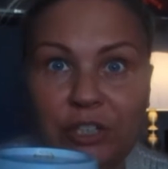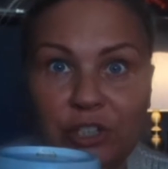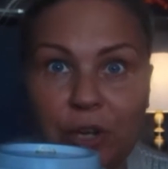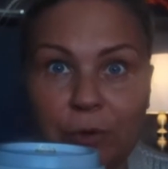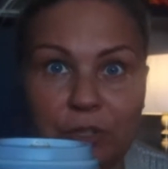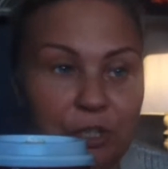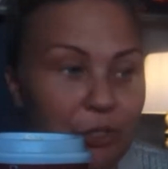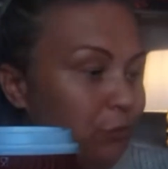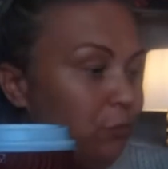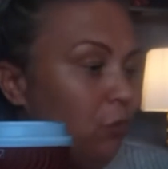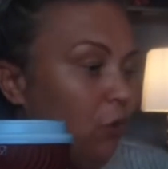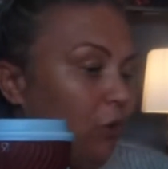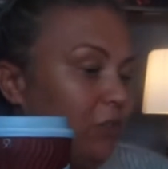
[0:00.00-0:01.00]
show you
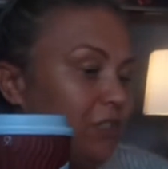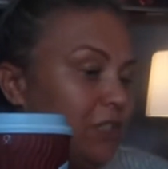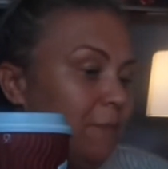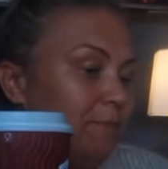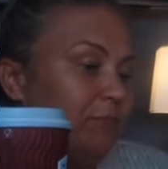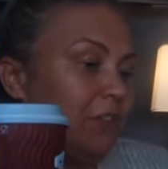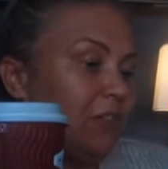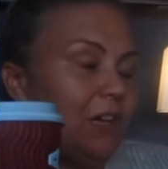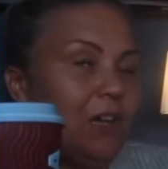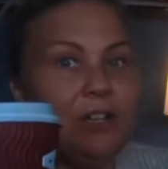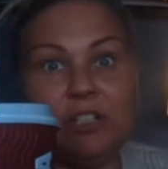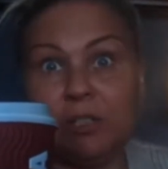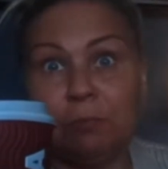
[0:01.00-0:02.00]
what
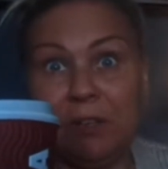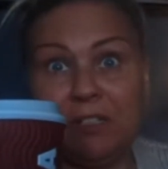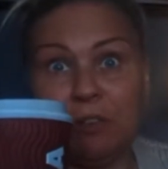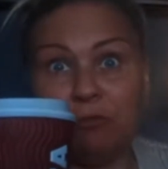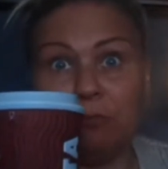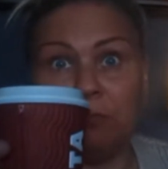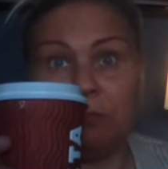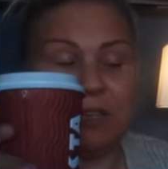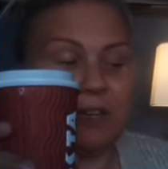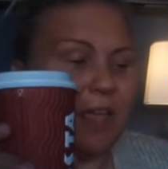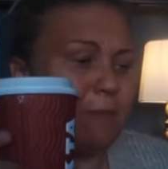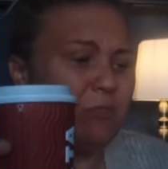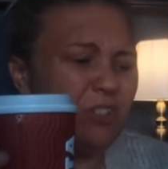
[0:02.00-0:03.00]
I just picked up from
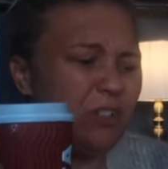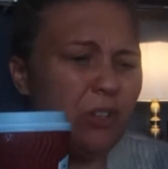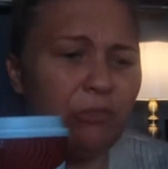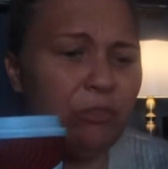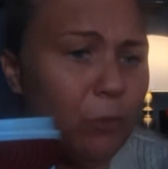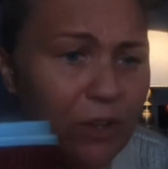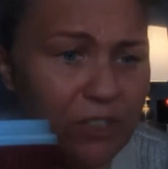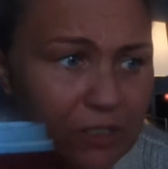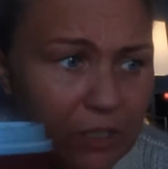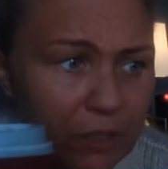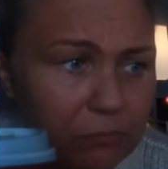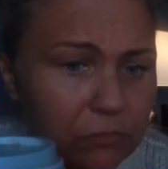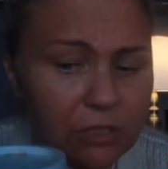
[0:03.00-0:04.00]
B&M. It's only a few
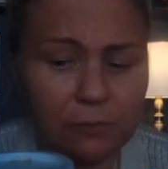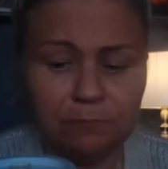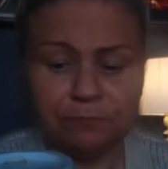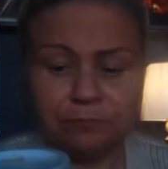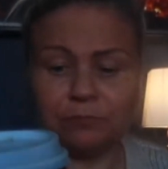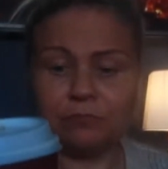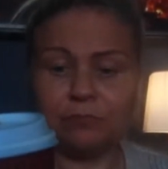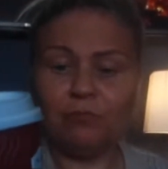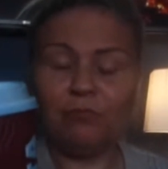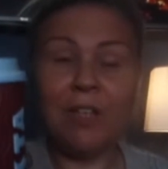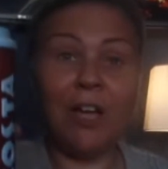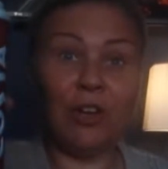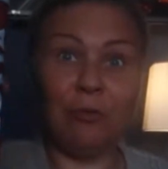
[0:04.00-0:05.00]
items.
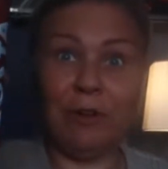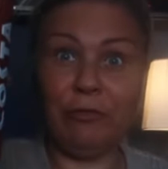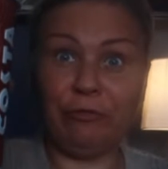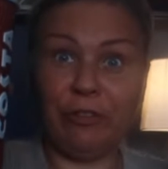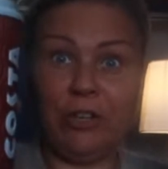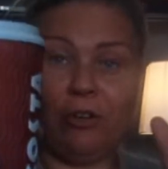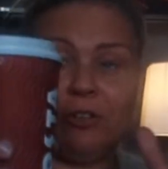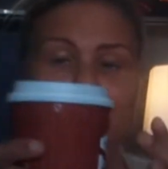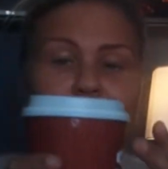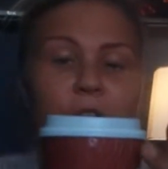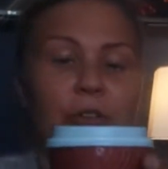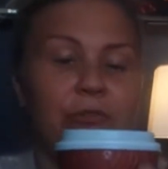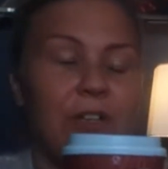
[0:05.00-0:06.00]
I got my free Costa
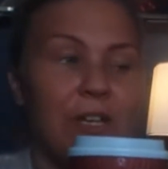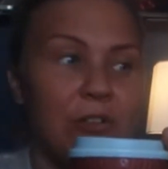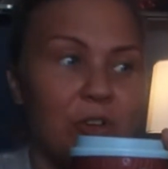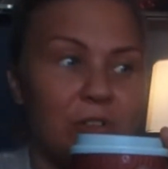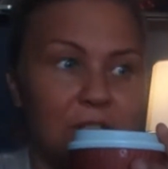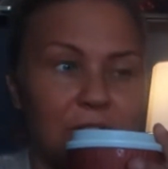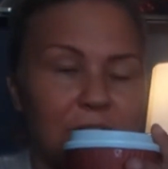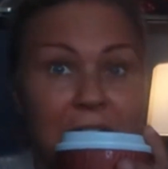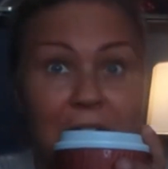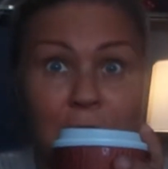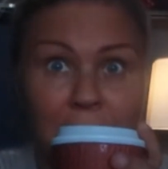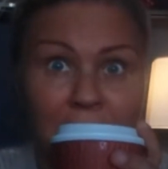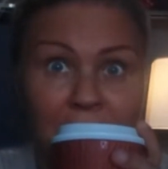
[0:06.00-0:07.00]
coffee. I've got salted
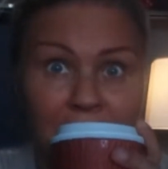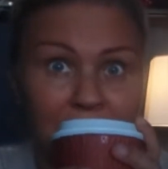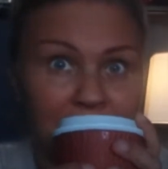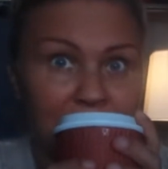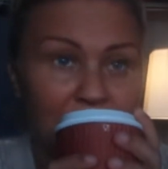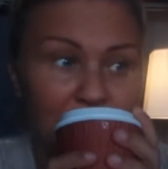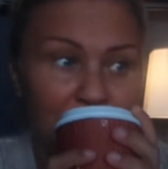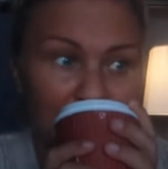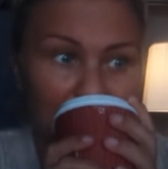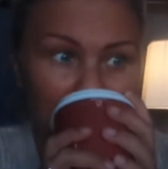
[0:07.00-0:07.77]
caramel latte.